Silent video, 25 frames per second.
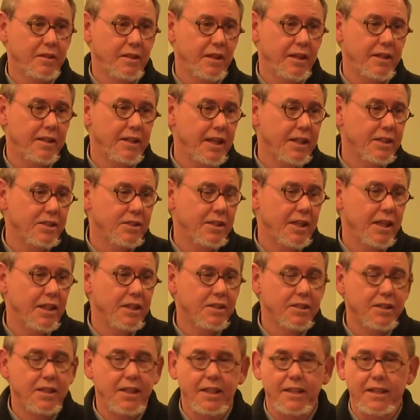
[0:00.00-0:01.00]
And
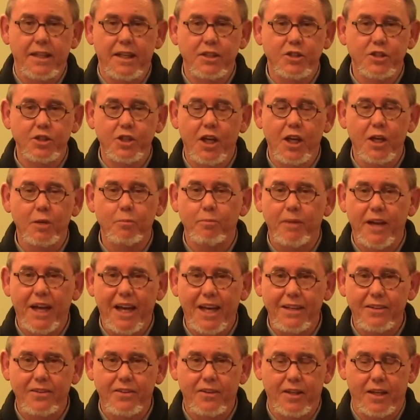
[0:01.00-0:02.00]
that's not a
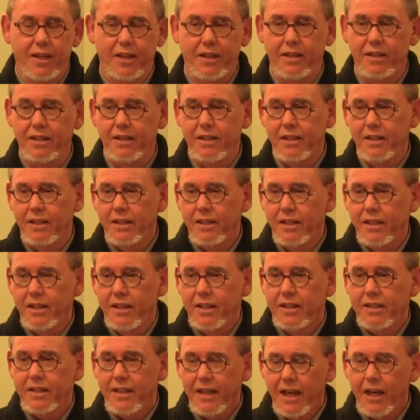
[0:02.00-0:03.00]
bad thing.
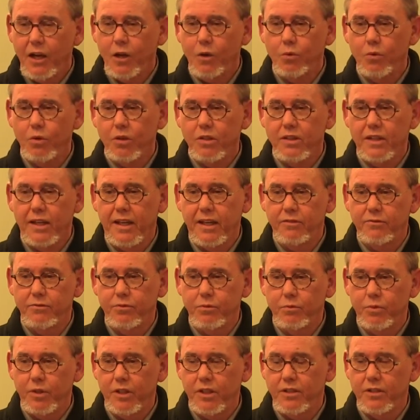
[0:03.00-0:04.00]
Now we're
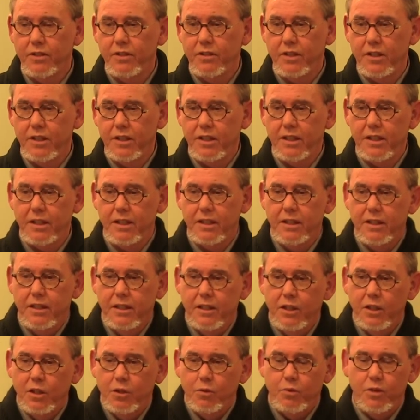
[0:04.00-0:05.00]
left with
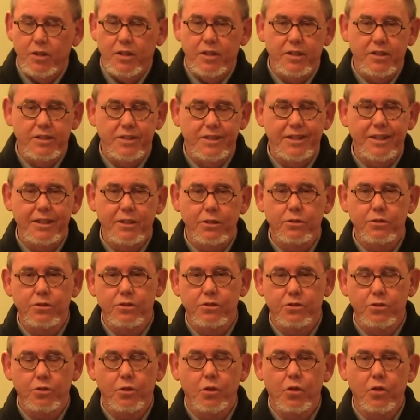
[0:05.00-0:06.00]
this single
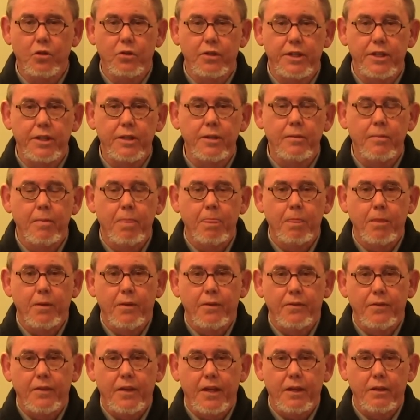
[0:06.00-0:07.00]
story
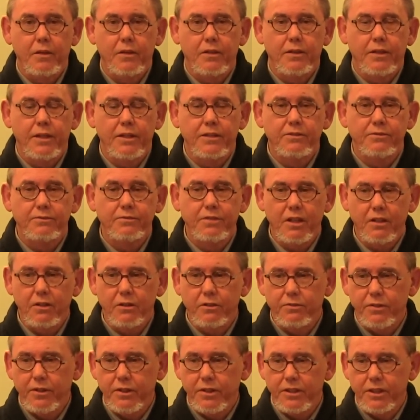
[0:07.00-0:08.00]
that's
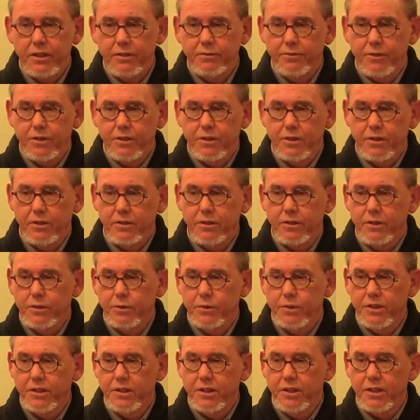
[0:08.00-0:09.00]
very, very difficult to
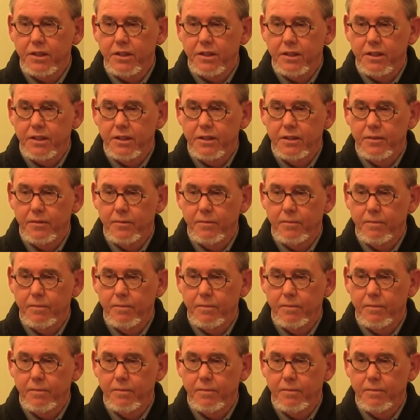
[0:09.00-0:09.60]
critique.